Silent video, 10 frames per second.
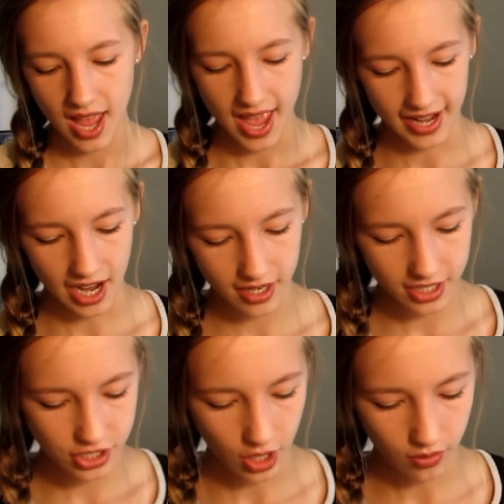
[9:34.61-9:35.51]
and I
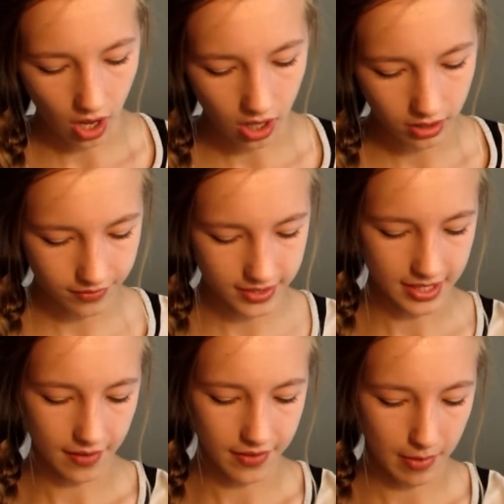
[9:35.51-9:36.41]
already showed all of the
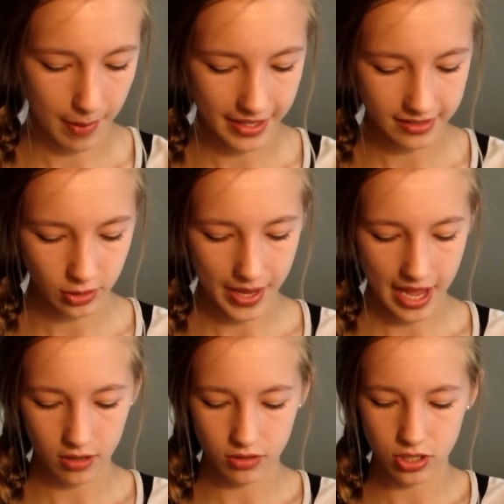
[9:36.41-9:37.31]
stuff in my pencil
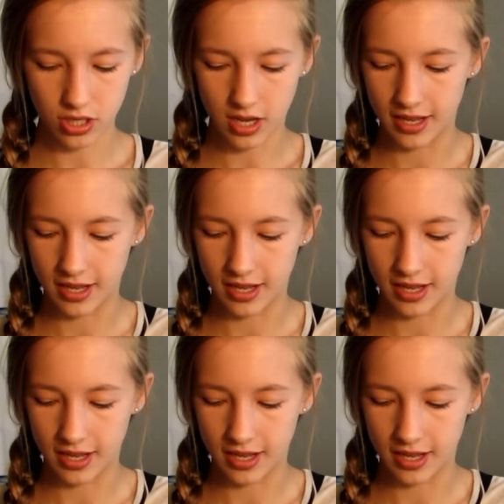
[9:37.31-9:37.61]
pouch